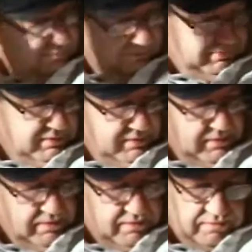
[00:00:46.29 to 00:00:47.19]

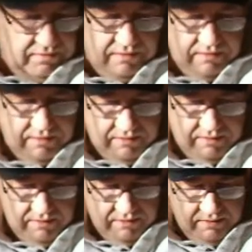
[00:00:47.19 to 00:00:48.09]

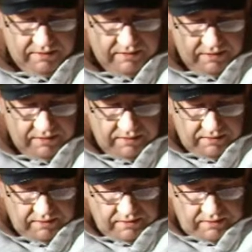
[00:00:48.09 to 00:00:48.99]

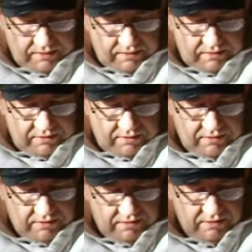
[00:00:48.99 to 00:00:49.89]

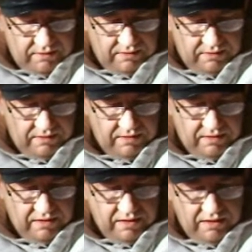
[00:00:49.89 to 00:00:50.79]

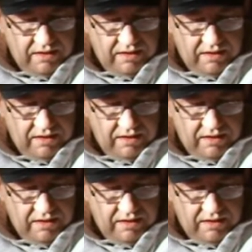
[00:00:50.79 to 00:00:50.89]
Nothing is said.